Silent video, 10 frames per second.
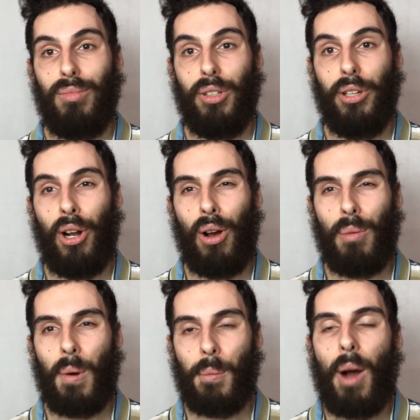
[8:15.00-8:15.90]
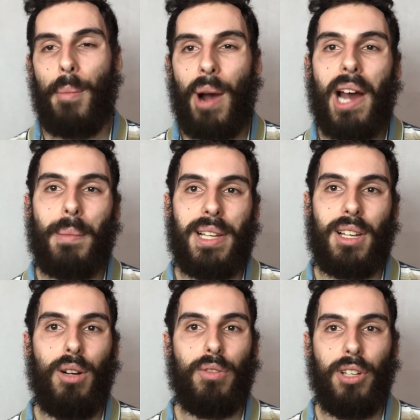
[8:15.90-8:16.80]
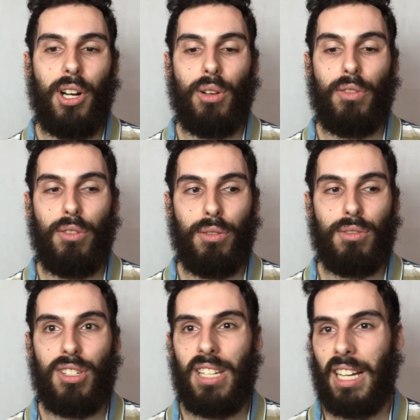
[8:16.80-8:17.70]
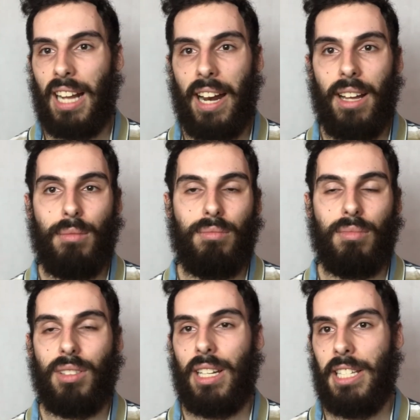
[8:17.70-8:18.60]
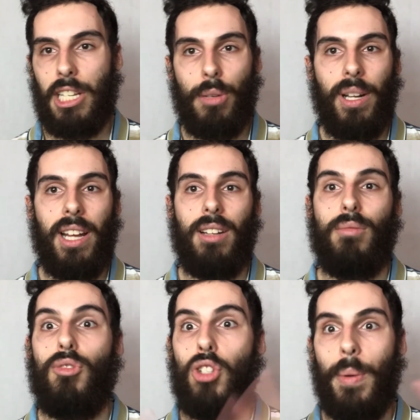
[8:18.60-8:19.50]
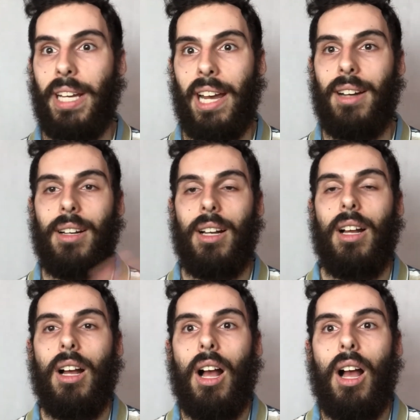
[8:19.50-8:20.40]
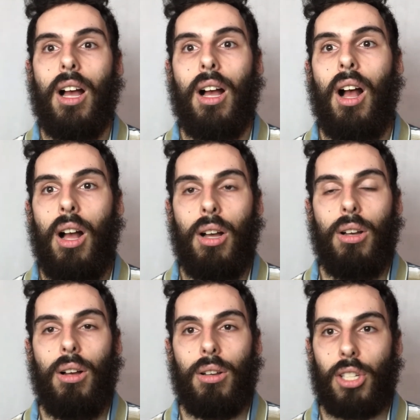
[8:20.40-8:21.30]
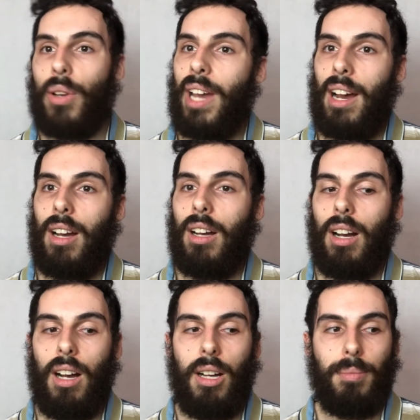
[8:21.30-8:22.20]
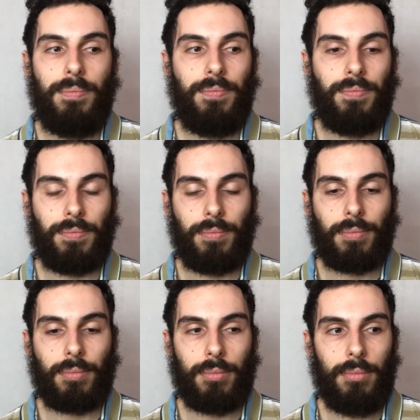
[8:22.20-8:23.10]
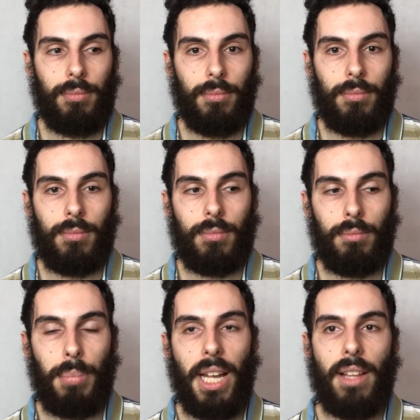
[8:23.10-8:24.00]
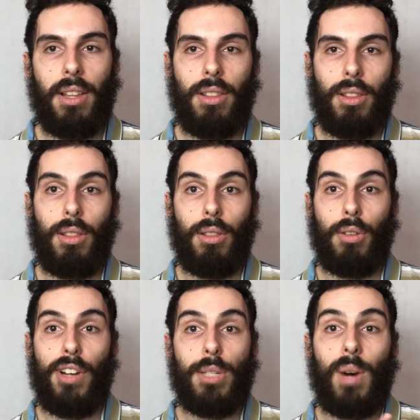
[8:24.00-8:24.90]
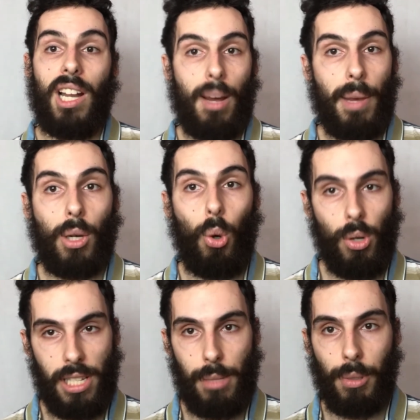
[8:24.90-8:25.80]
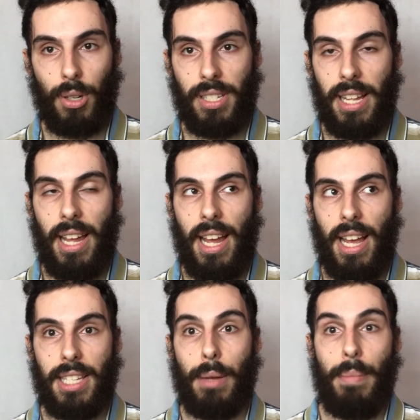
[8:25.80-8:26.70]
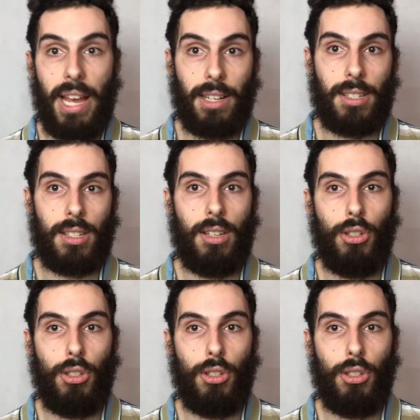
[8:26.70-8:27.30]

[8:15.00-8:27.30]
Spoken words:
you know, I'm proud of myself, you know, for sticking at it, continuing it, doing it. So yeah, but yeah, the reason why I like my course is because it's a mix.